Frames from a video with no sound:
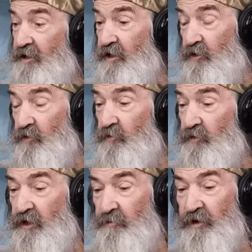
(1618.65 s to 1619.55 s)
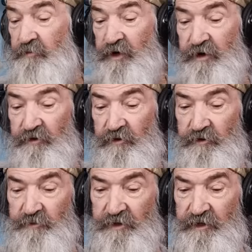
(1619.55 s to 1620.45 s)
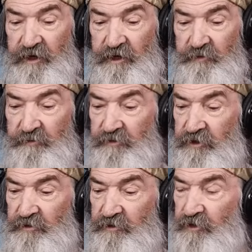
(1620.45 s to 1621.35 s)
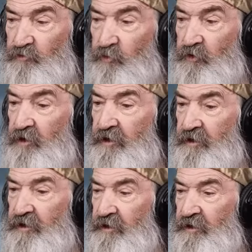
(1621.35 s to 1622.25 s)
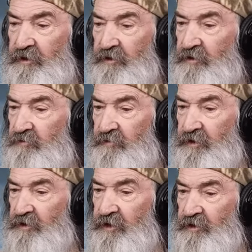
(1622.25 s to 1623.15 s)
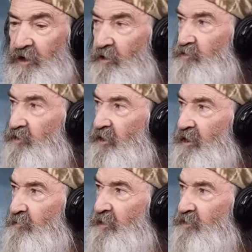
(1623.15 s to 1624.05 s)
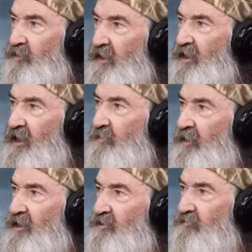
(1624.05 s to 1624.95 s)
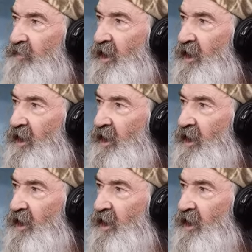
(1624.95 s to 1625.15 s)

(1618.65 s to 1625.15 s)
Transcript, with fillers: and the only one I've been married to is Miss Kay, but just just one. It can cause you a lot of misery. I can't imagine